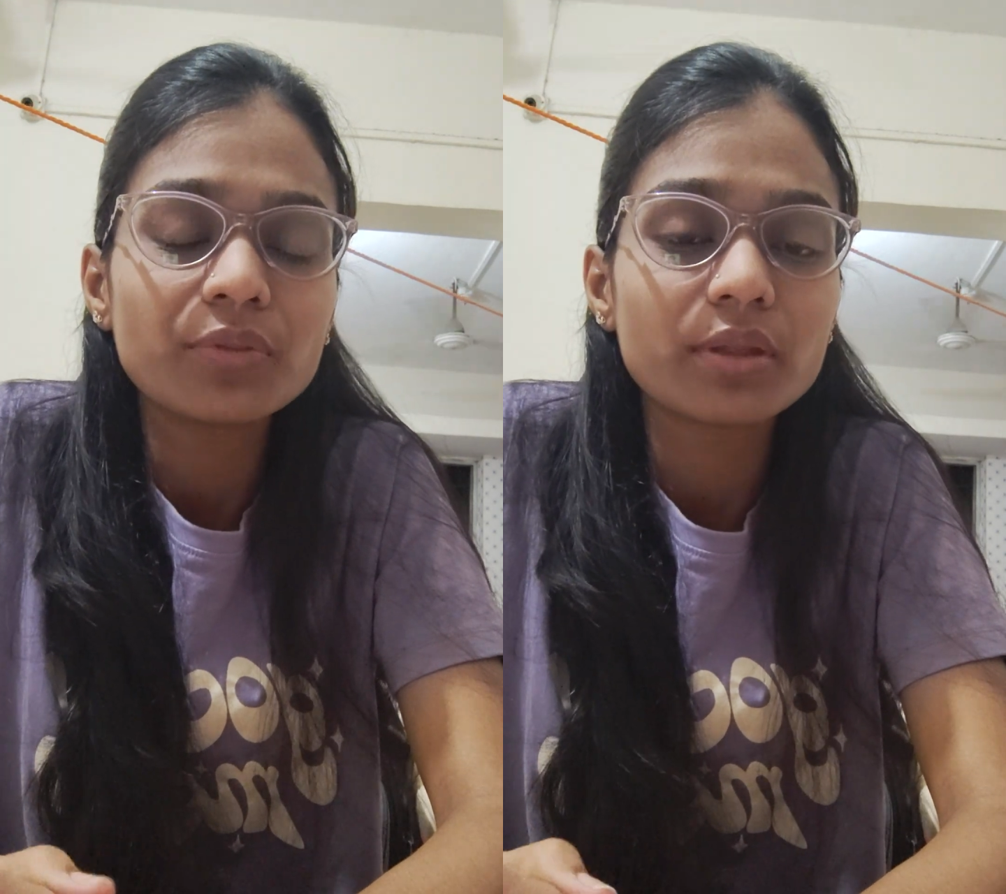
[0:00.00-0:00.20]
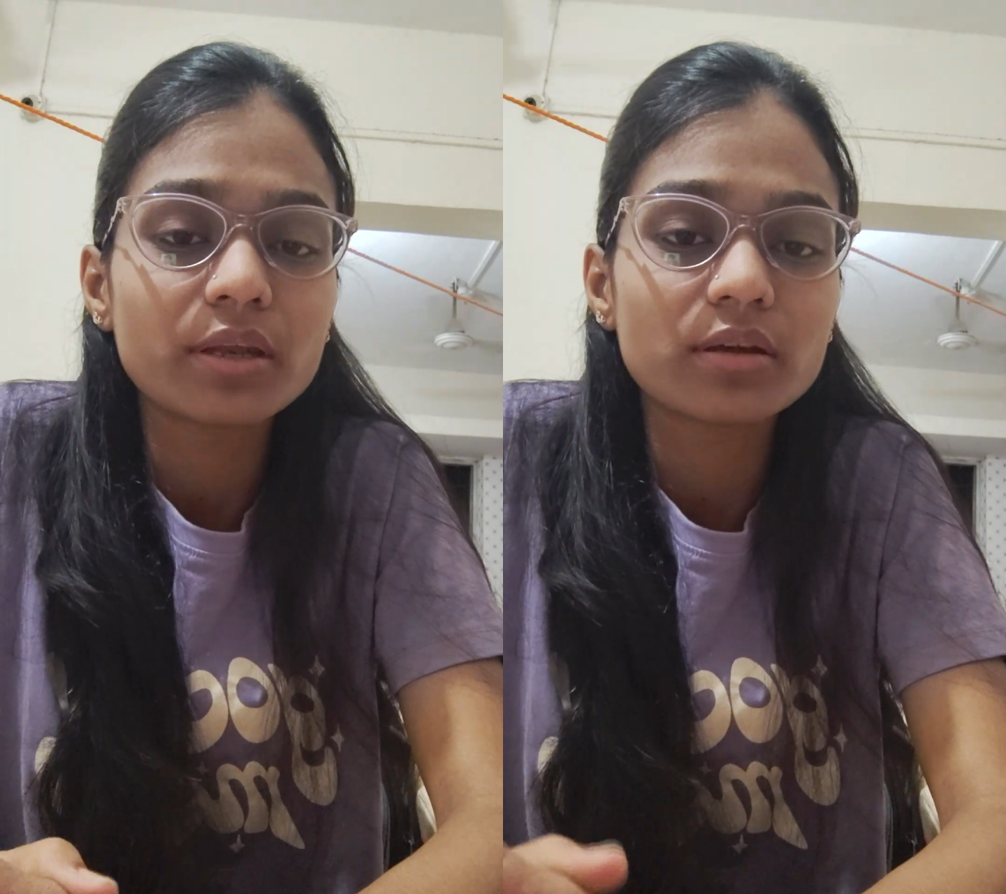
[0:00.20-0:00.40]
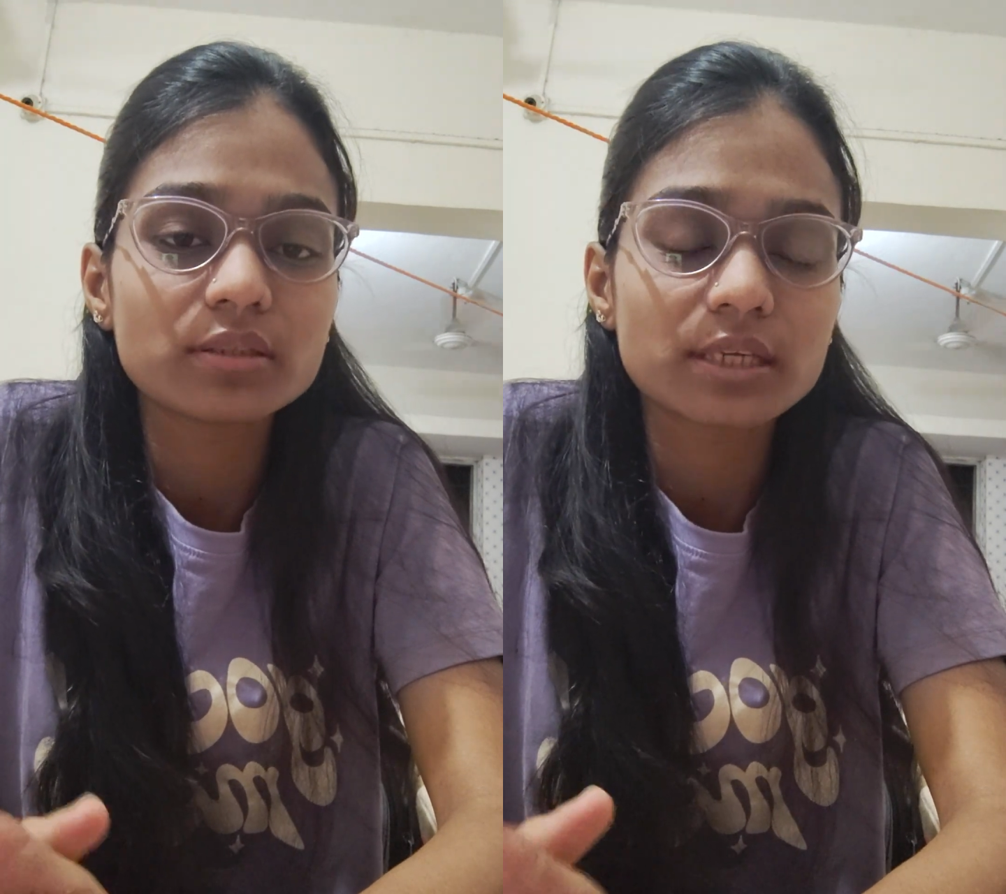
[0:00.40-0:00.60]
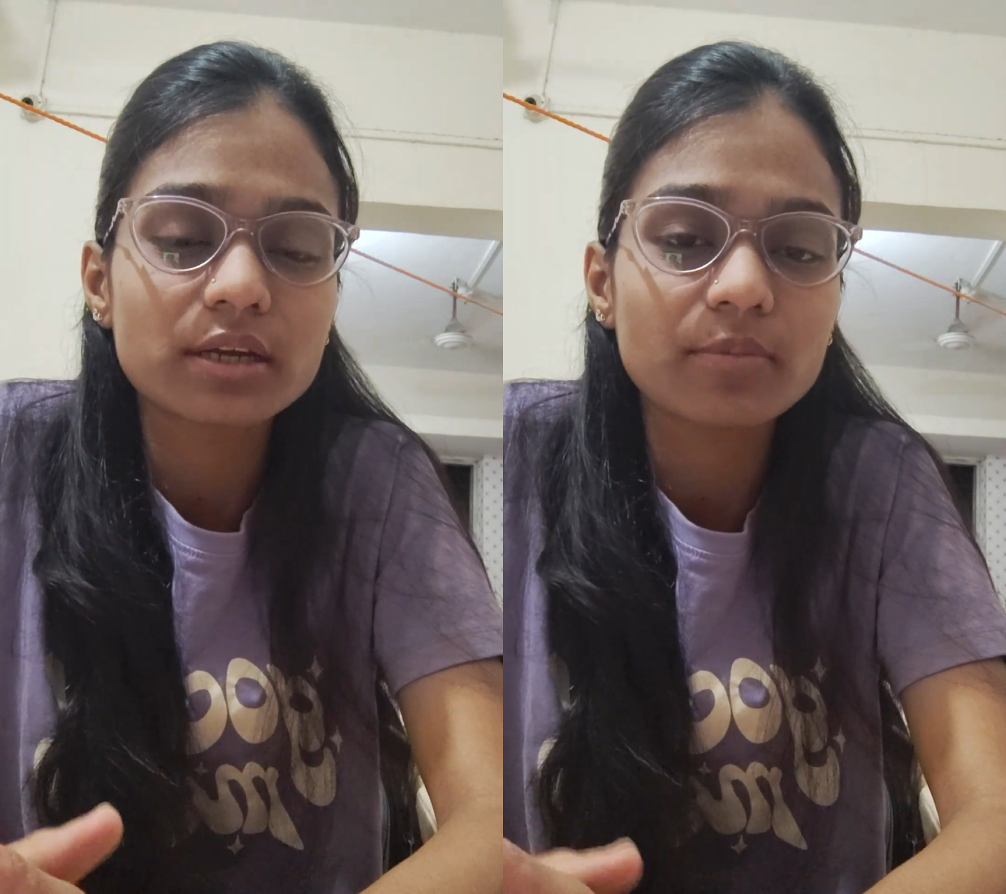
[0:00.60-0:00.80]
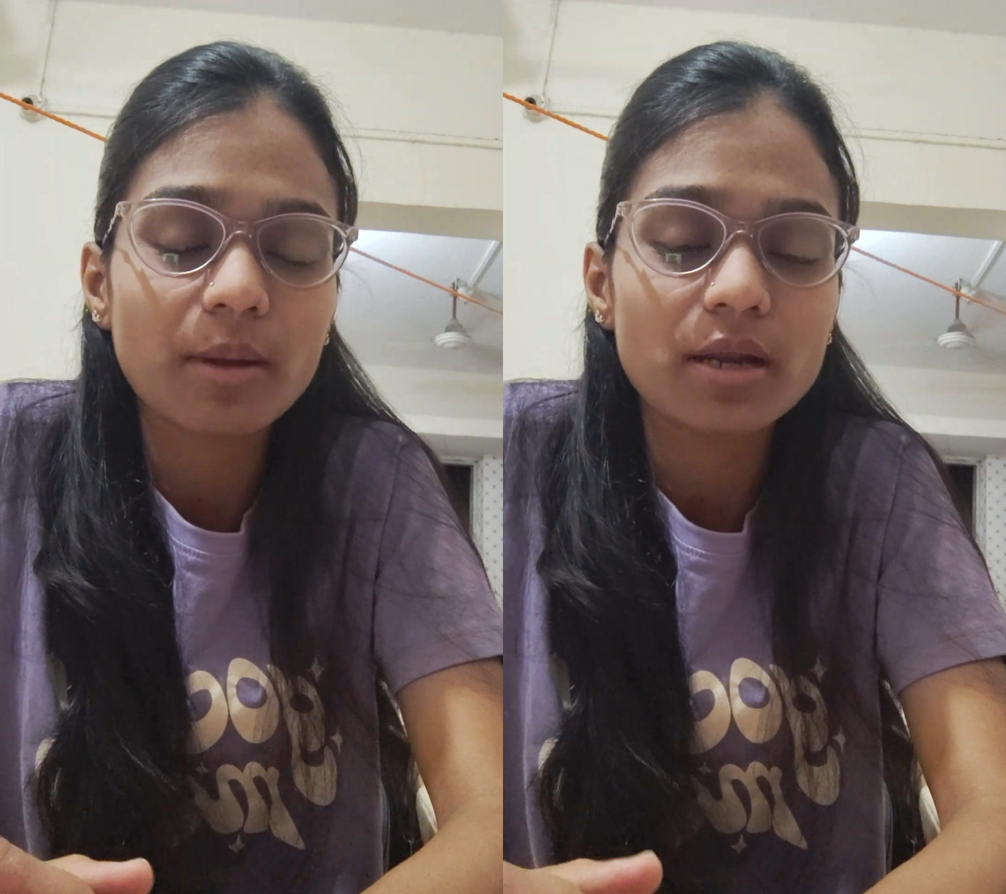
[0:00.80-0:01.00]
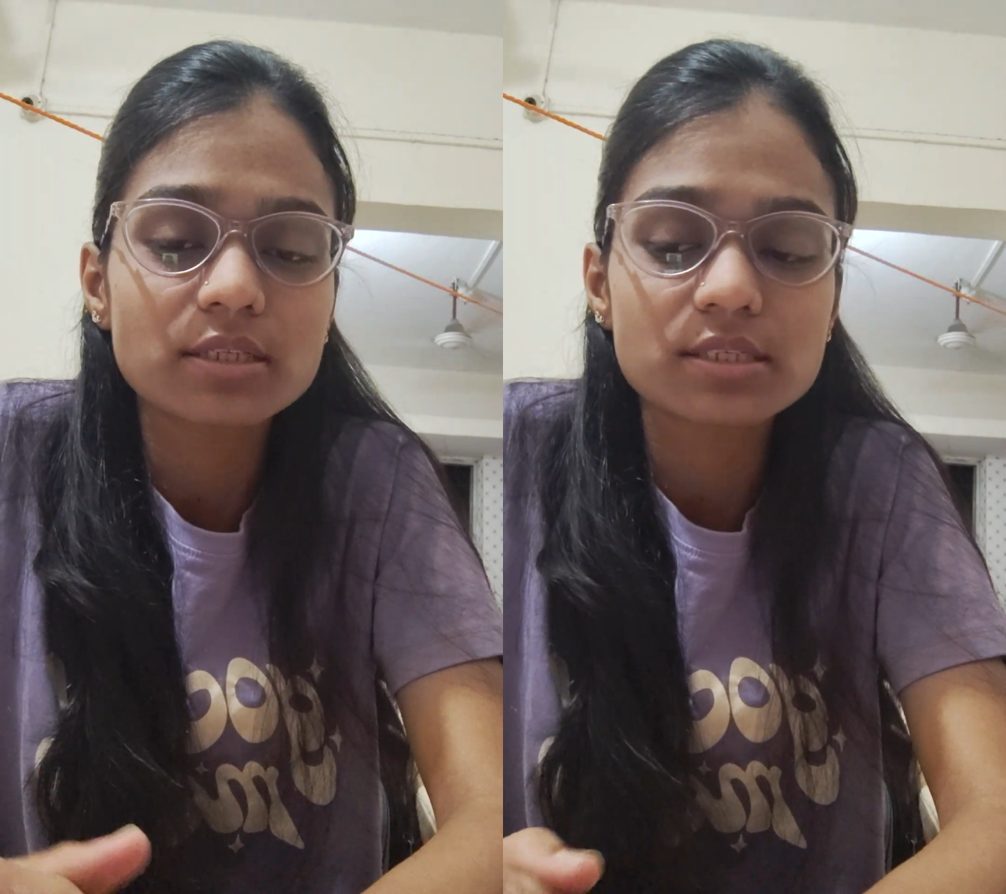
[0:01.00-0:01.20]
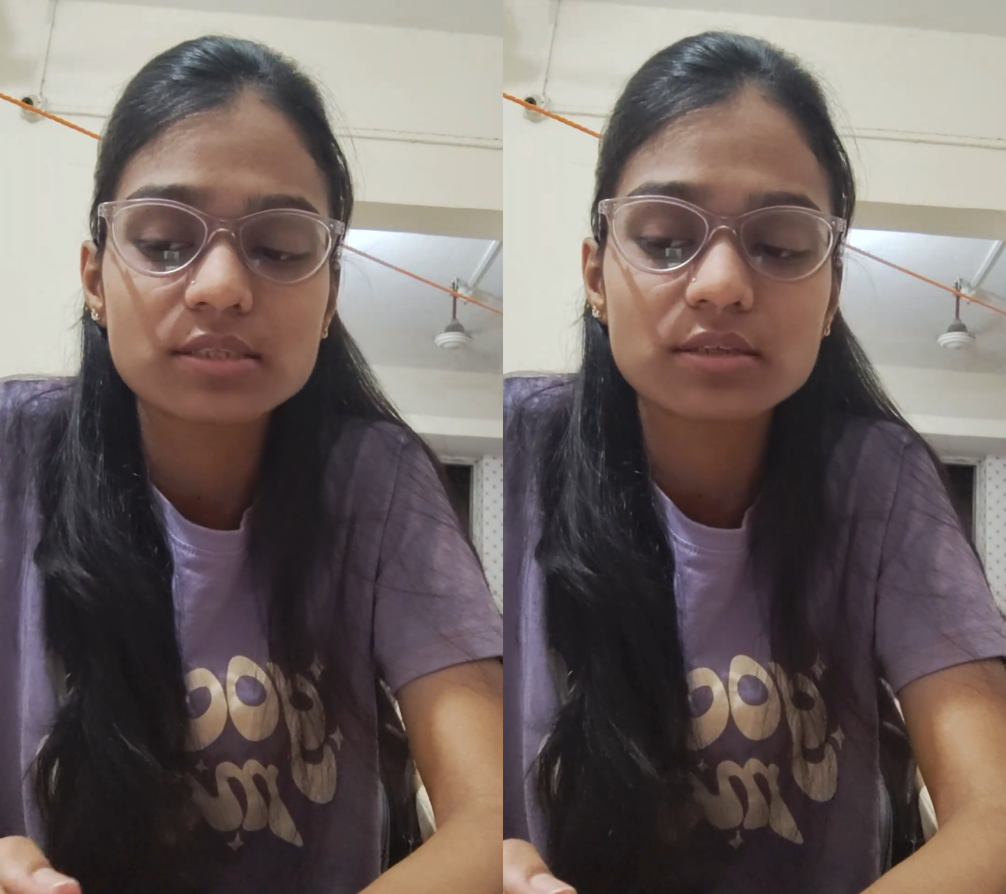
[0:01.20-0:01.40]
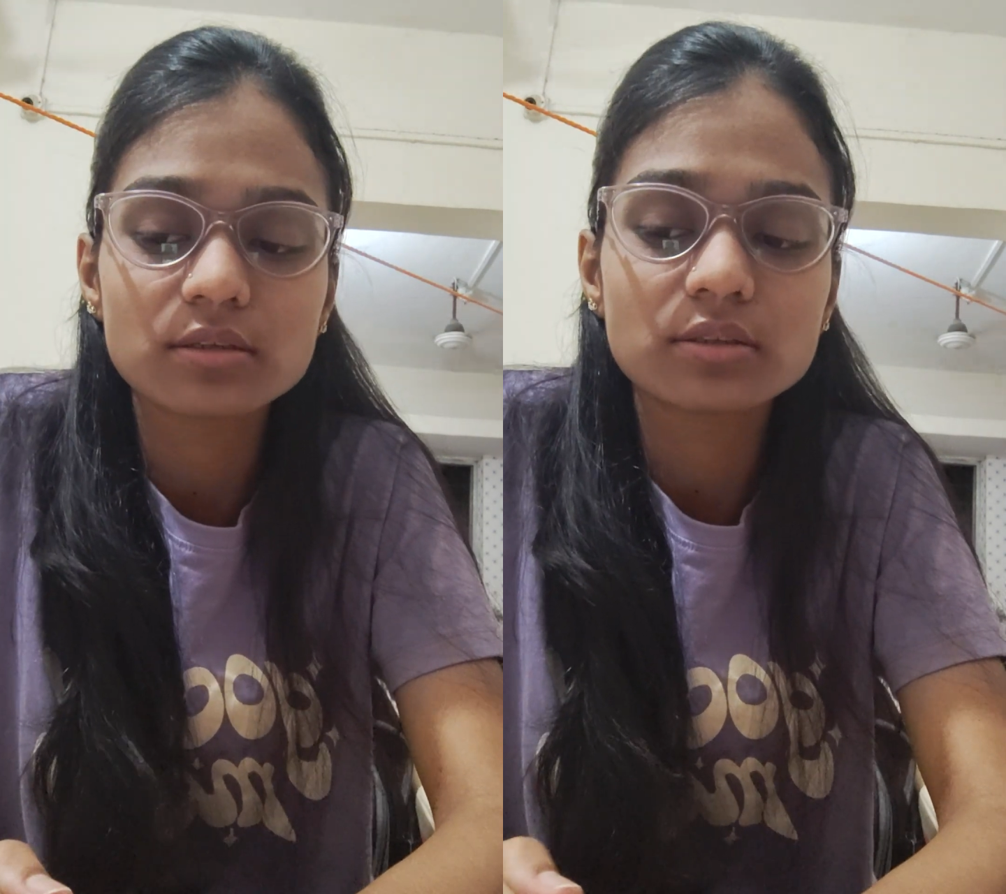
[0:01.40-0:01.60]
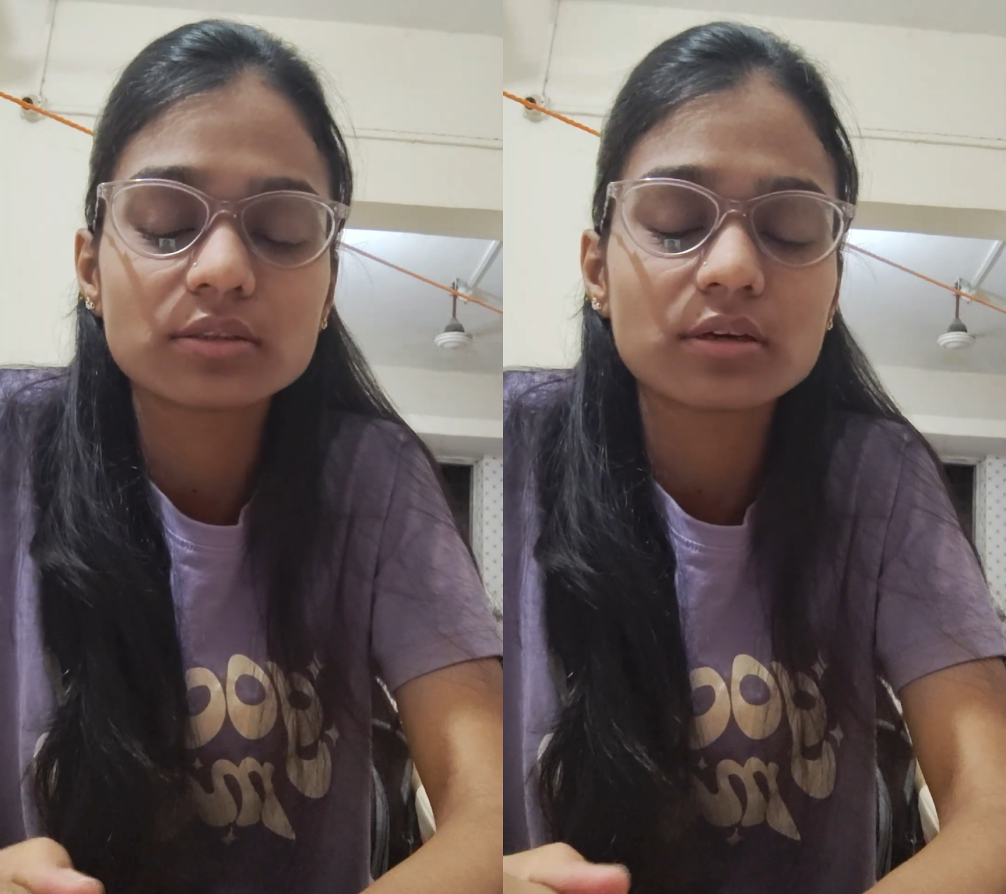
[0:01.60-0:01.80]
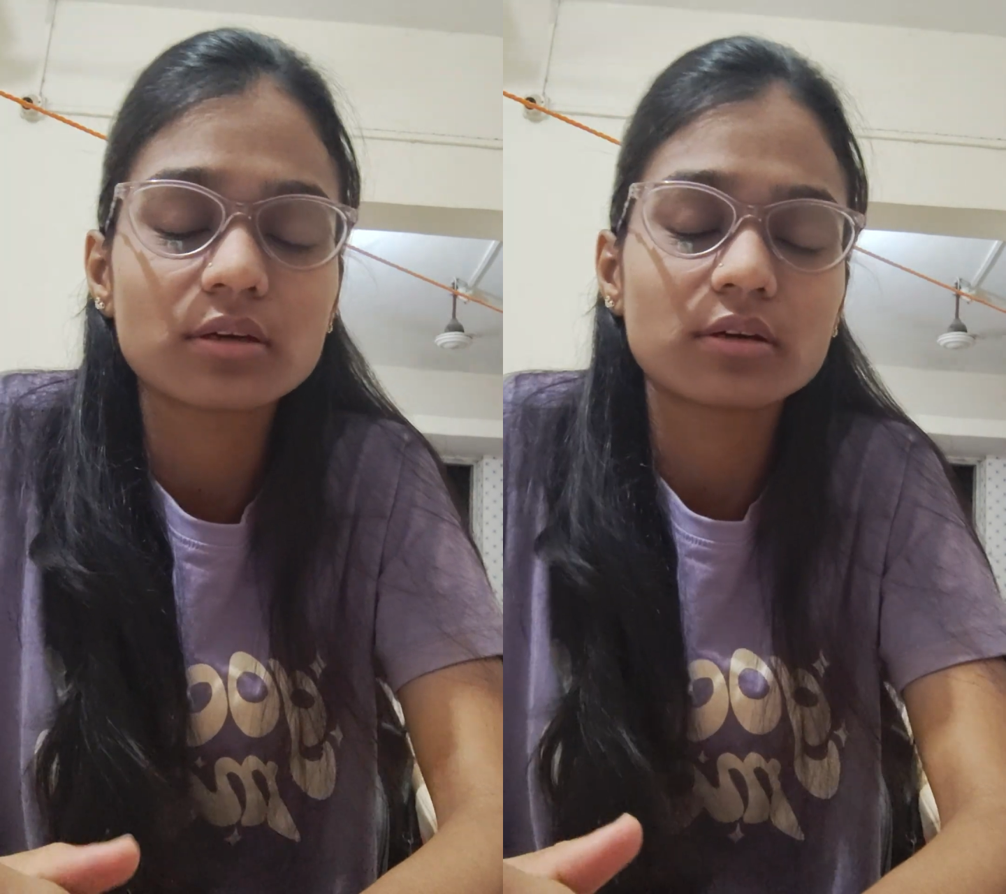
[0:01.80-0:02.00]
then second part is
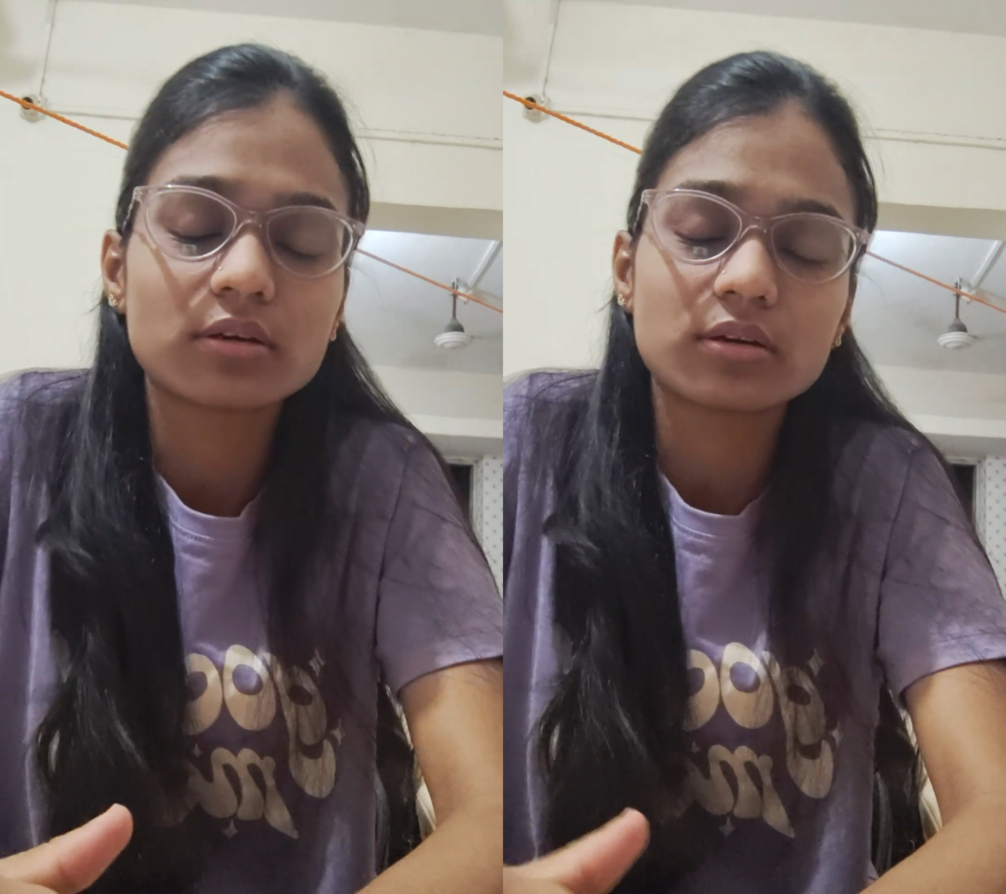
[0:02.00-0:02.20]
the